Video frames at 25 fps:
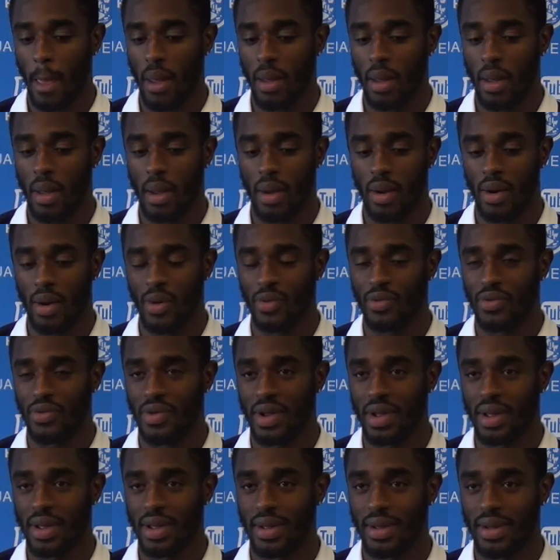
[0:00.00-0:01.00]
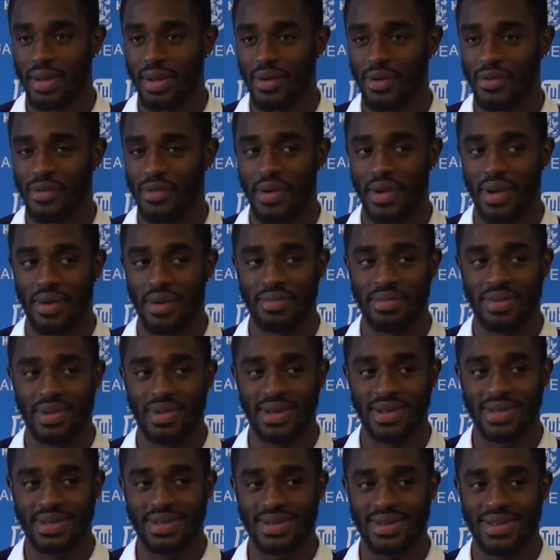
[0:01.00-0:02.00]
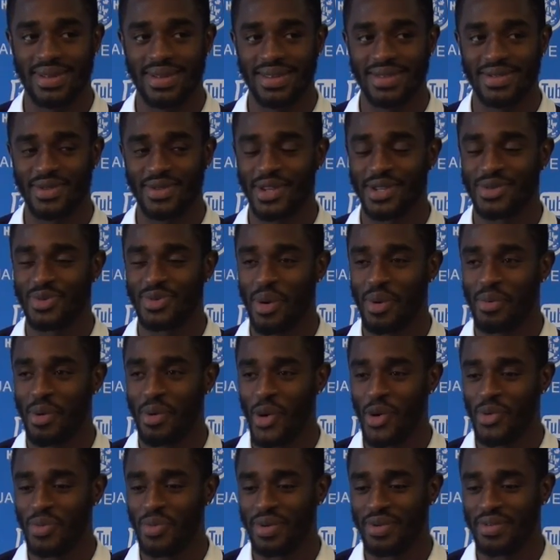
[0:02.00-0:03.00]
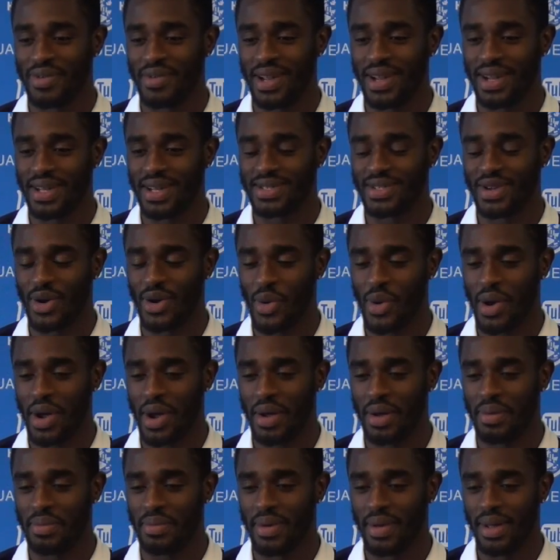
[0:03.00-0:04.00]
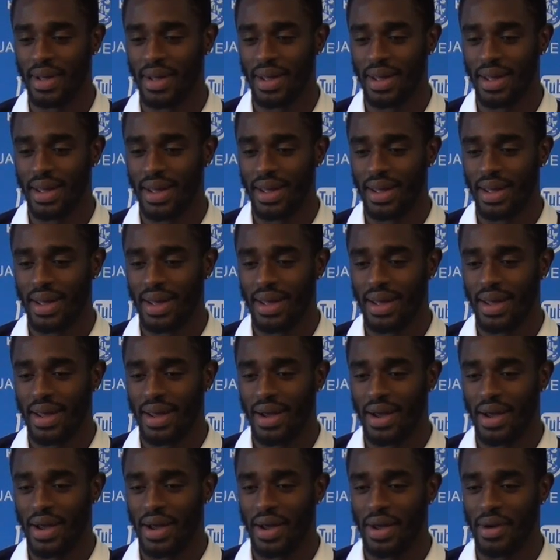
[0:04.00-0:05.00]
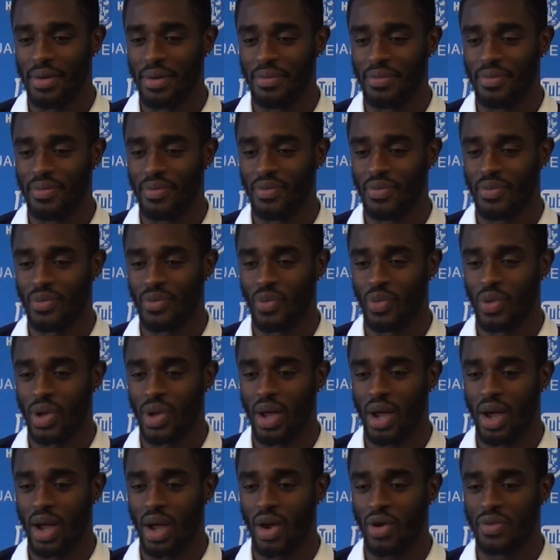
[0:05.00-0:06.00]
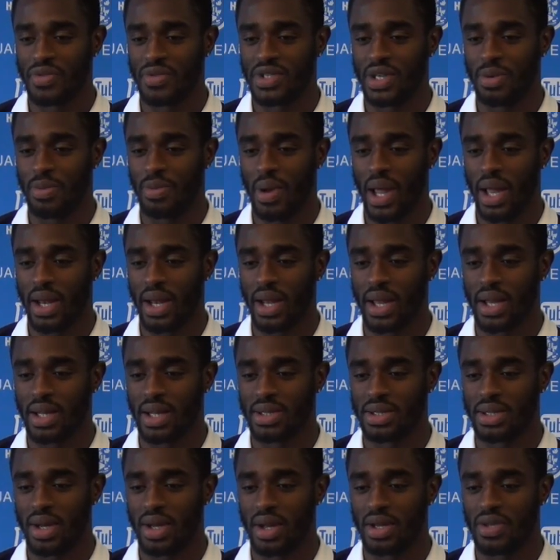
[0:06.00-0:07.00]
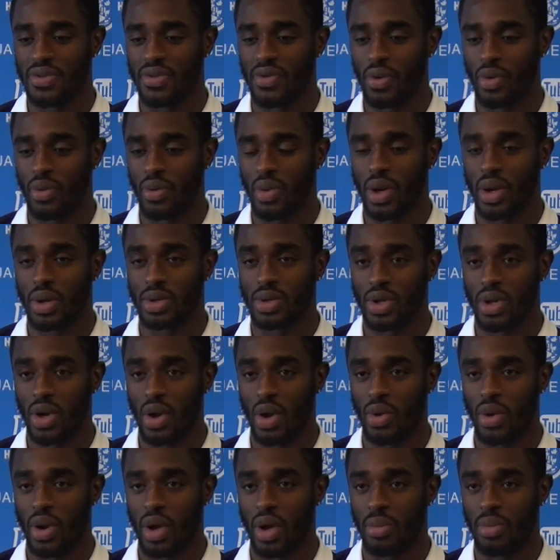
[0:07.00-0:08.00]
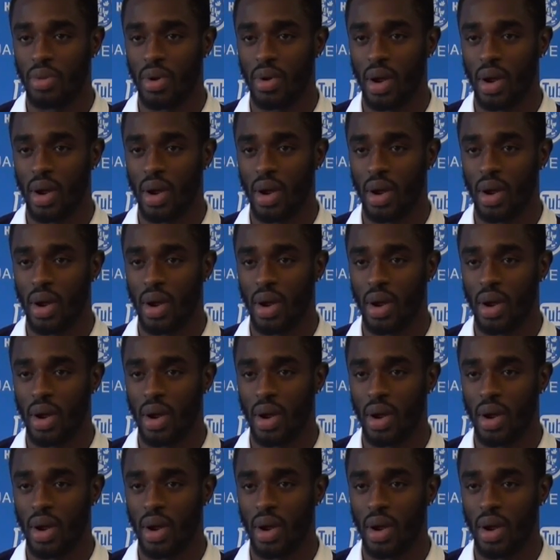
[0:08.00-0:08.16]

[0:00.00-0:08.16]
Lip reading: Yeah, hopefully. That's what I'm hoping, really. So I obviously played against Huddersfield when I was on loan at